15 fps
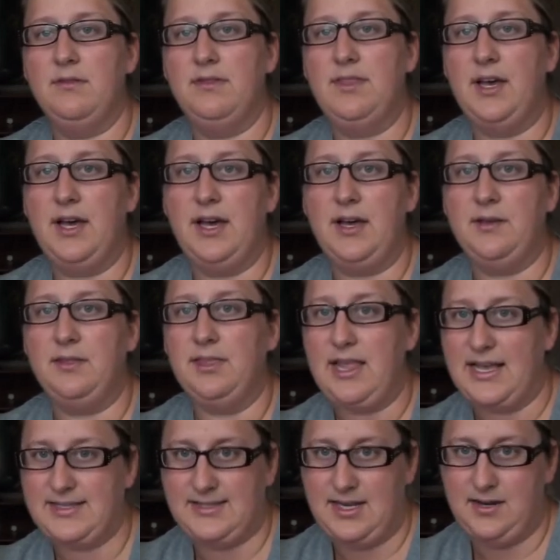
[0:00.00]
the
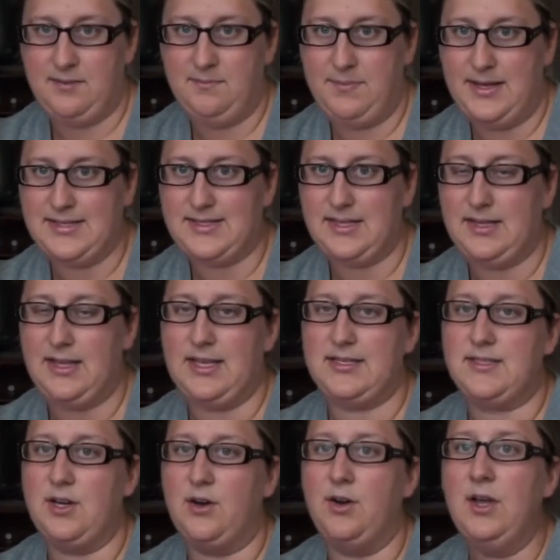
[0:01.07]
lesson, basically.
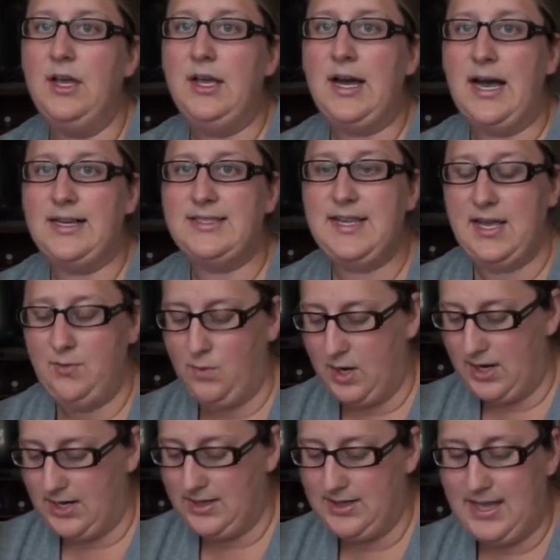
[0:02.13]
So on day
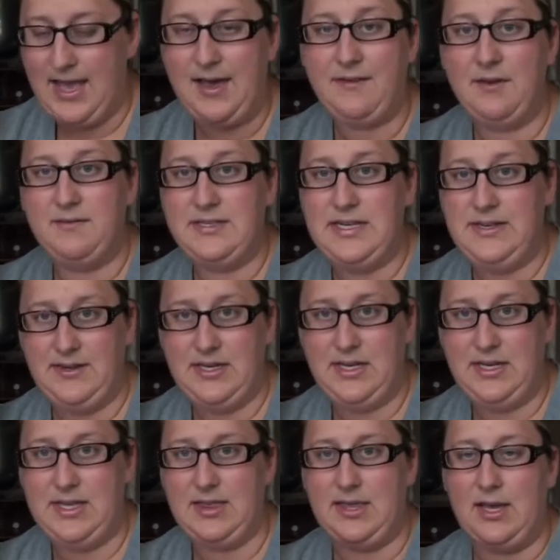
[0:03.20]
1, they have a
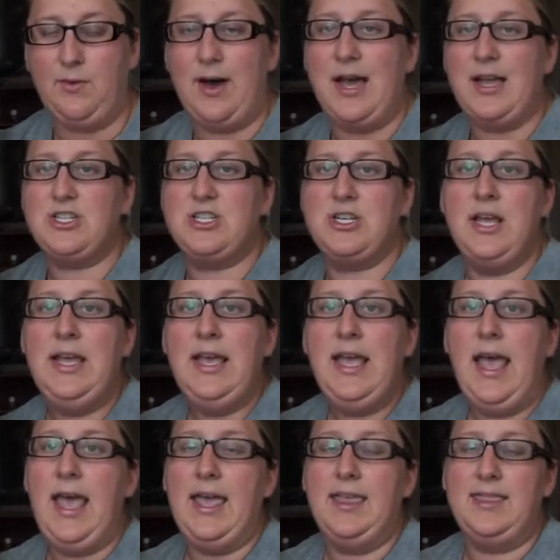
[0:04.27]
DVD that they'll watch,
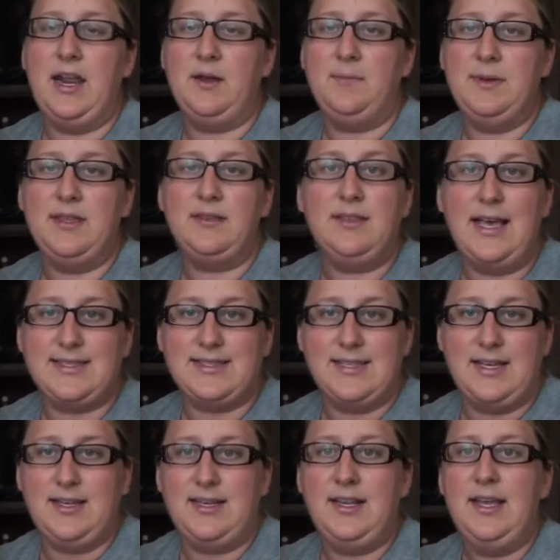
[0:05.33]
and that'll be the
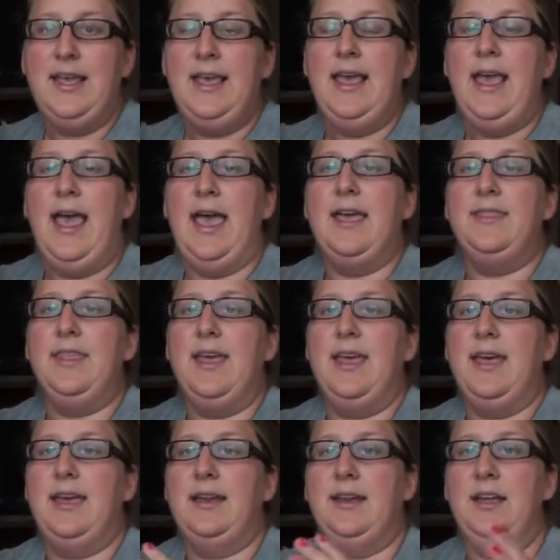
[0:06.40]
lesson. And
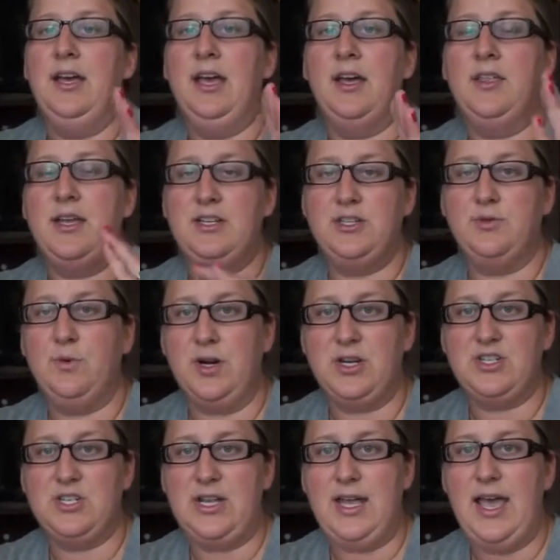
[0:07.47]
then they do
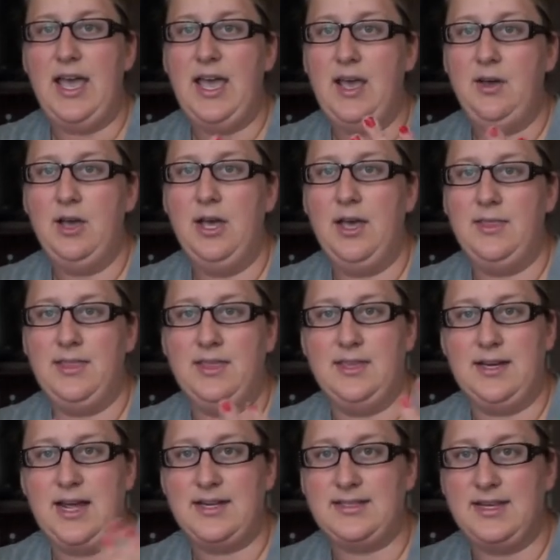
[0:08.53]
worksheet A, and then the
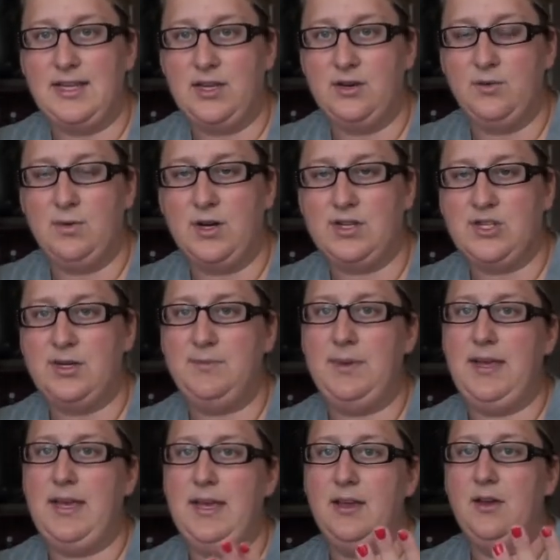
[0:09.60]
next day they do worksheet
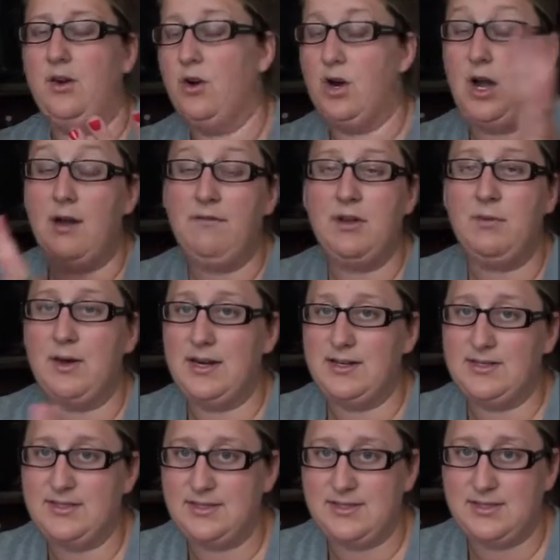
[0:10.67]
B, or however you want
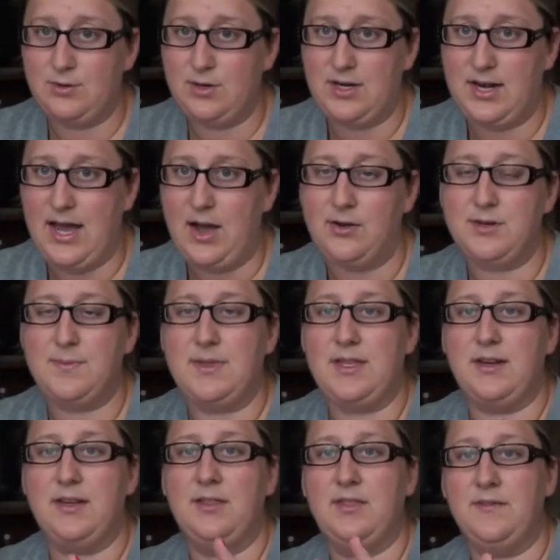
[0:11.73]
to sort it out. But
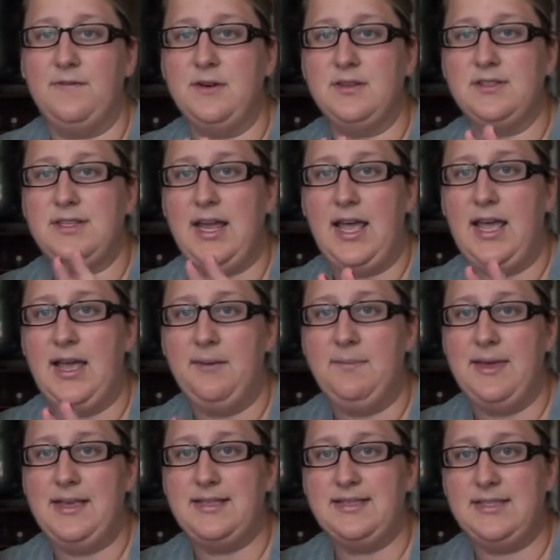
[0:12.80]
the first A,
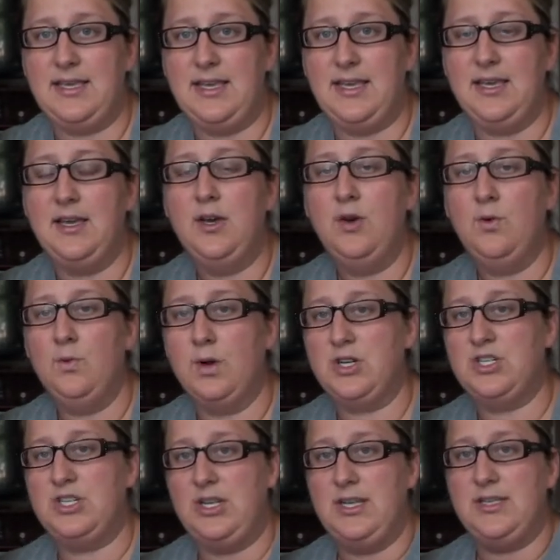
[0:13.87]
B, and C
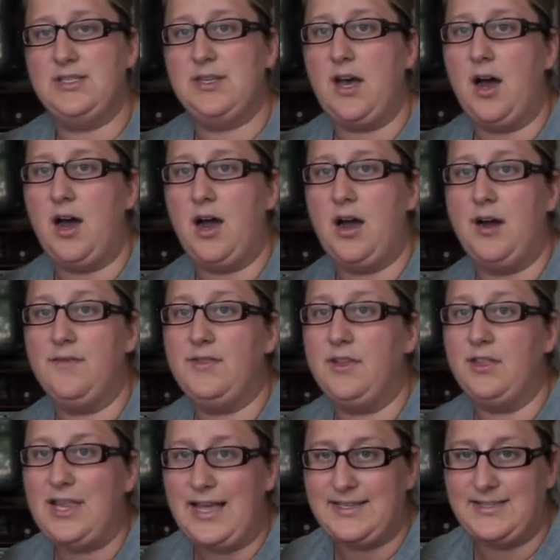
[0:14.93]
worksheets are the
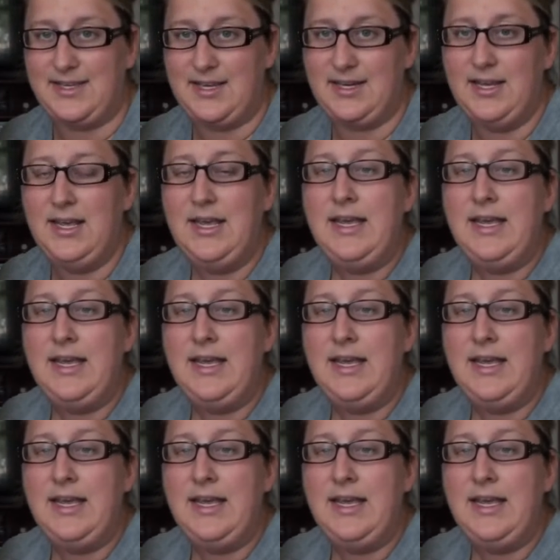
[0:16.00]
lesson.